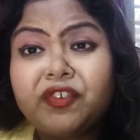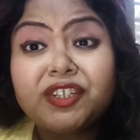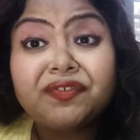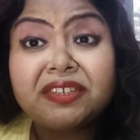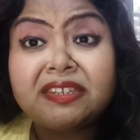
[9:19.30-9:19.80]

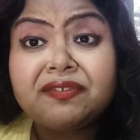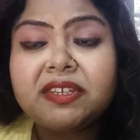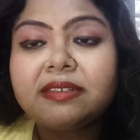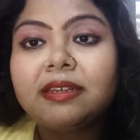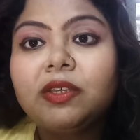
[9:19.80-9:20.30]
For the festive
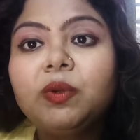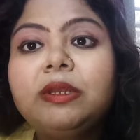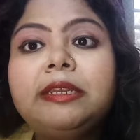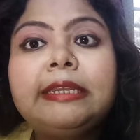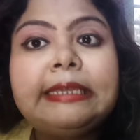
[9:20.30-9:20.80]
season,
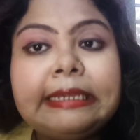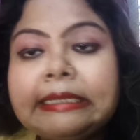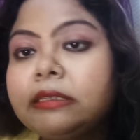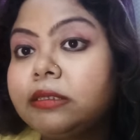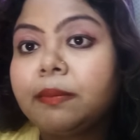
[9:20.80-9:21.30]
you
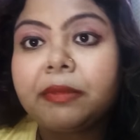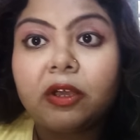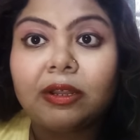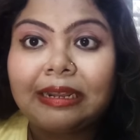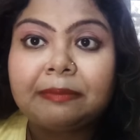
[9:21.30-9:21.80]
need
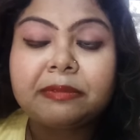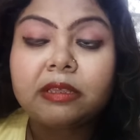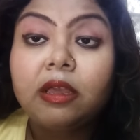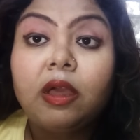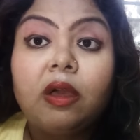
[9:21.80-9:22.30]
something on
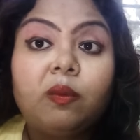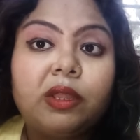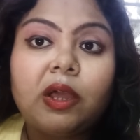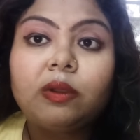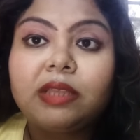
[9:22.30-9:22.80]
lips.
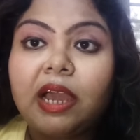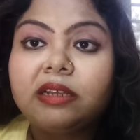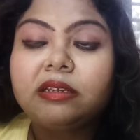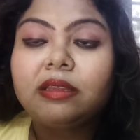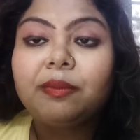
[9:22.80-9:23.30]
Without
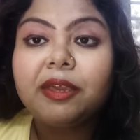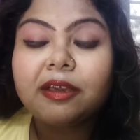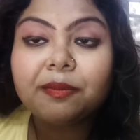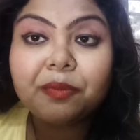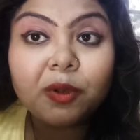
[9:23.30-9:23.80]
that, the
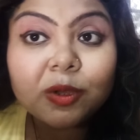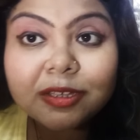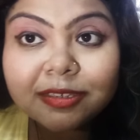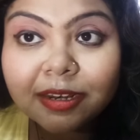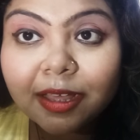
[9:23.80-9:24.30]
makeup
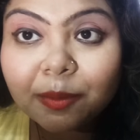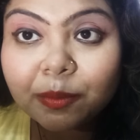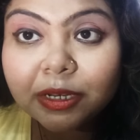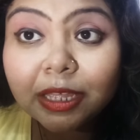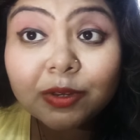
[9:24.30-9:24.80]
look is
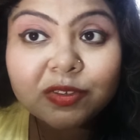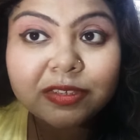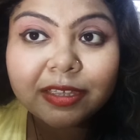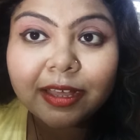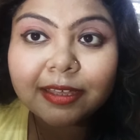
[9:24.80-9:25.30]
incomplete. Can you
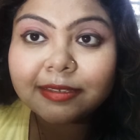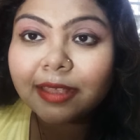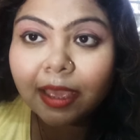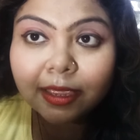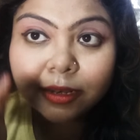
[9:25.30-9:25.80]
see,
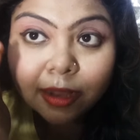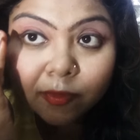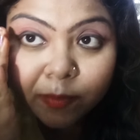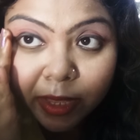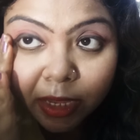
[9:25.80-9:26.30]
guys? I
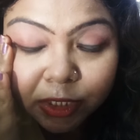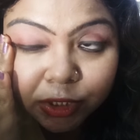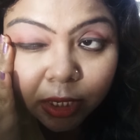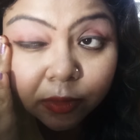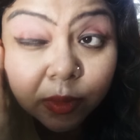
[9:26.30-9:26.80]
love my
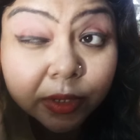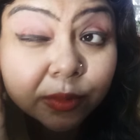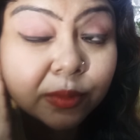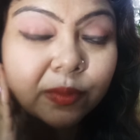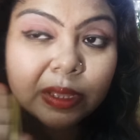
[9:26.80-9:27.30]
eyeshadow. I
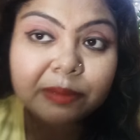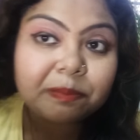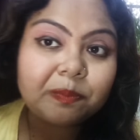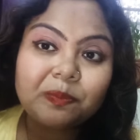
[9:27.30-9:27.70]
don't know why.